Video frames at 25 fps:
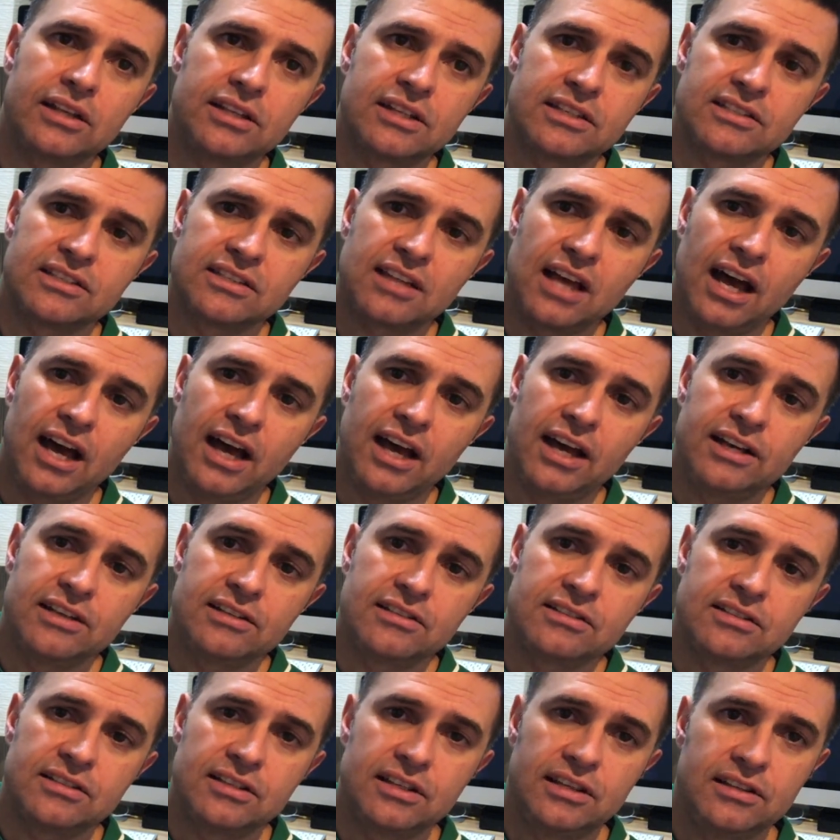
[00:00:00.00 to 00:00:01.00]
the
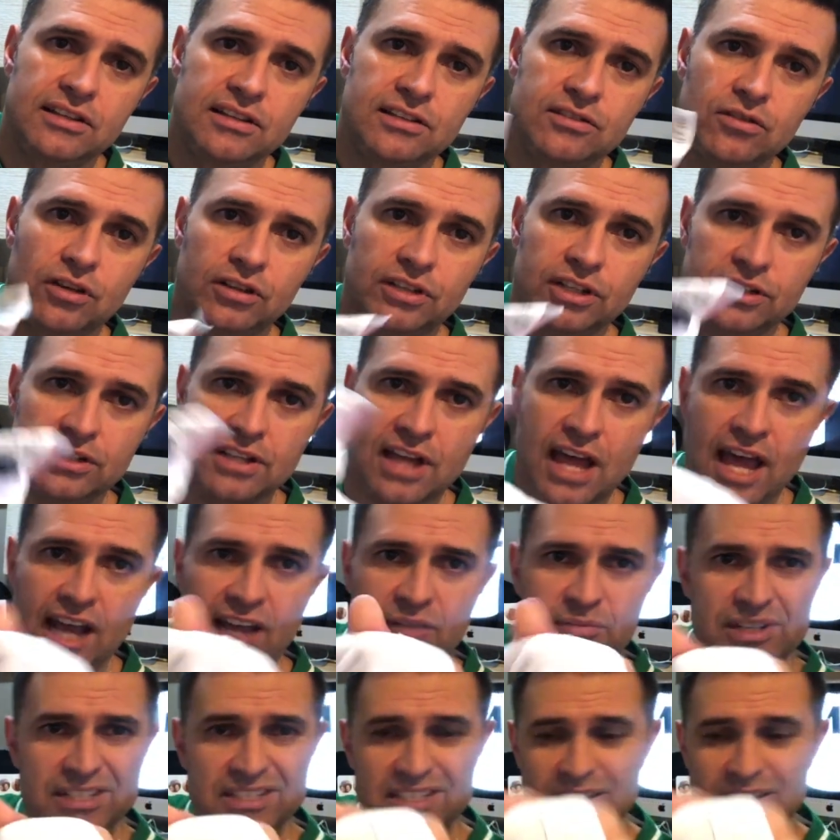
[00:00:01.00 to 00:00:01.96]
size, and this other tag, but